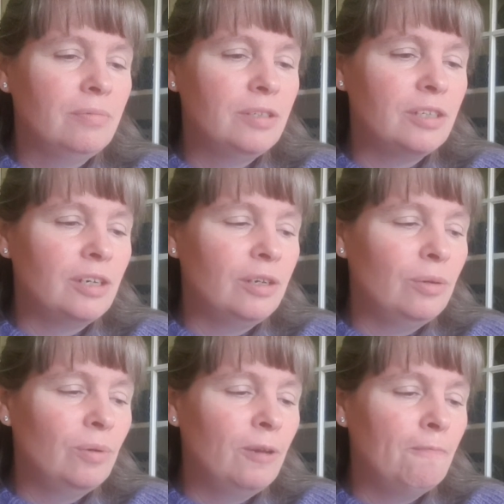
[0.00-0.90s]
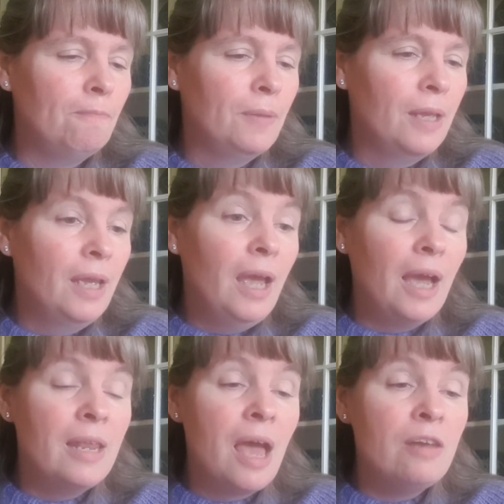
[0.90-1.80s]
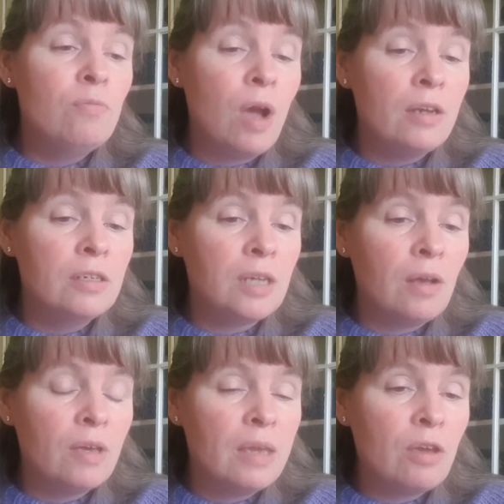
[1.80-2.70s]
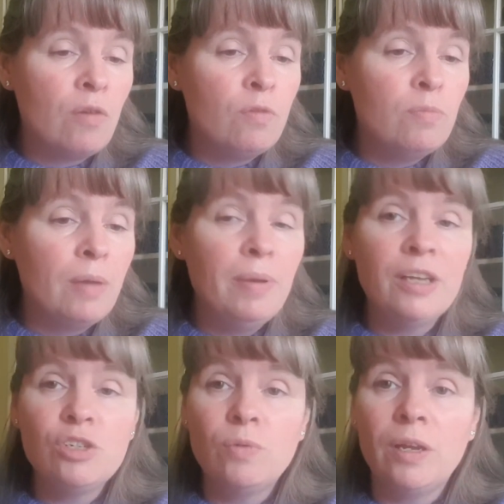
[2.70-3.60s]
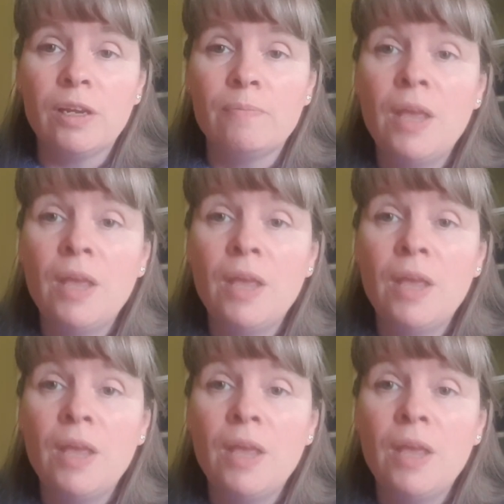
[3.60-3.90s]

So and I'll keep going with my patchwork.